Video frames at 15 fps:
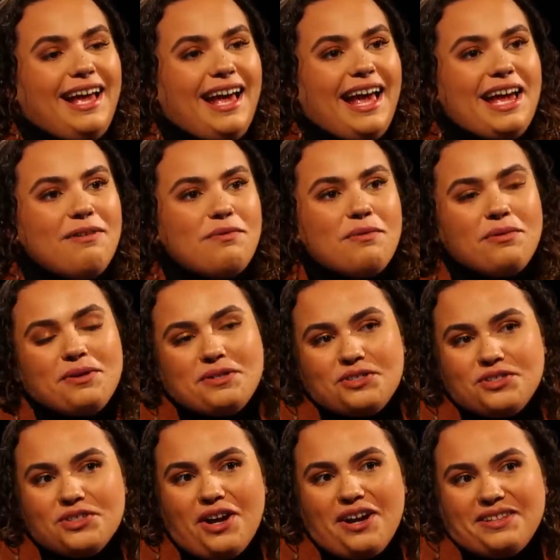And we were in
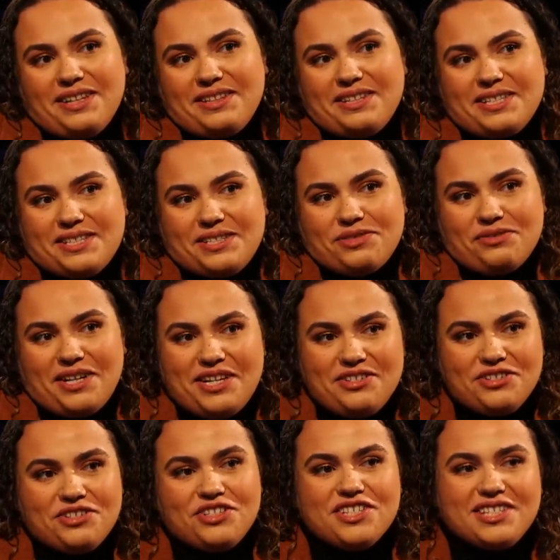shock that this
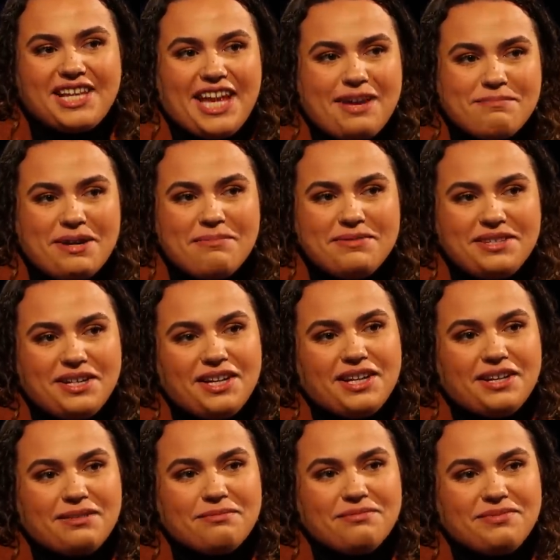stranger just came up to
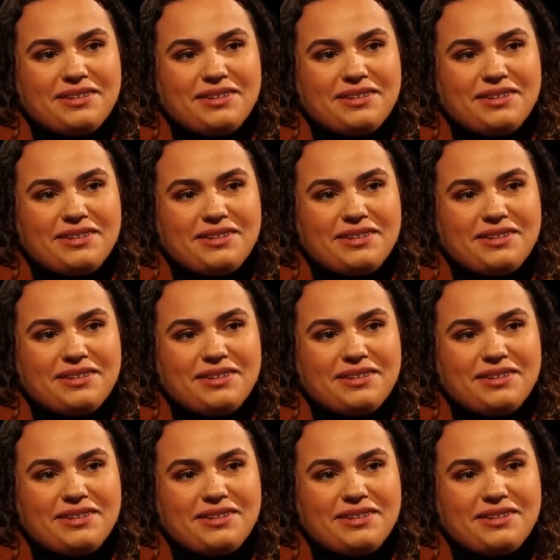him